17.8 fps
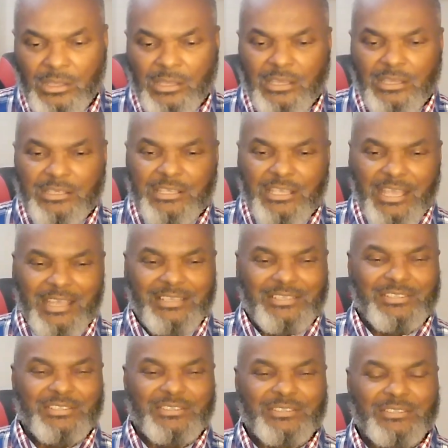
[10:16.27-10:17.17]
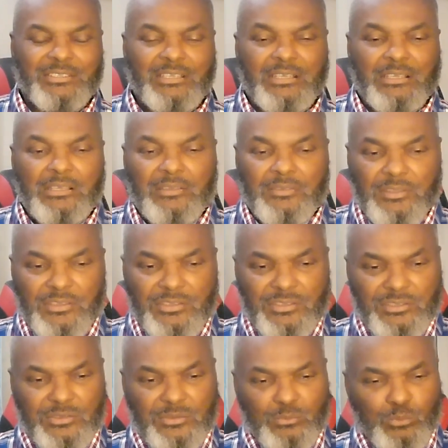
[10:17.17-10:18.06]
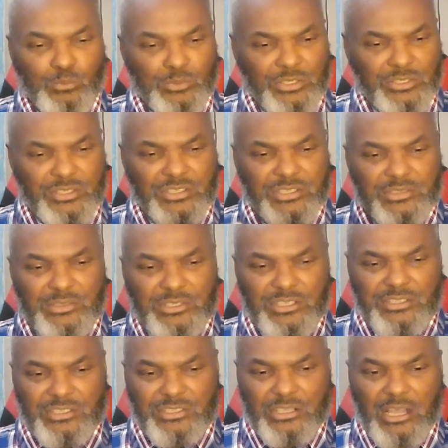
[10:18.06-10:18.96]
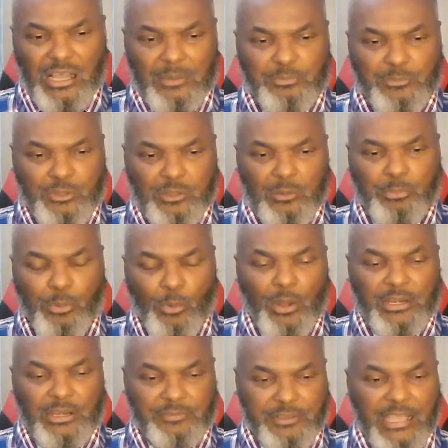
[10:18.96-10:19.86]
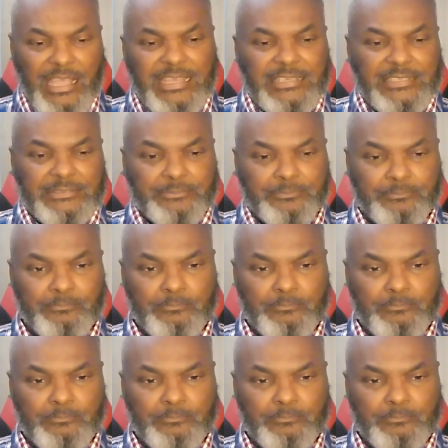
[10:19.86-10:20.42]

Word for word: Yes, this is this is this is up to the point of Canaan.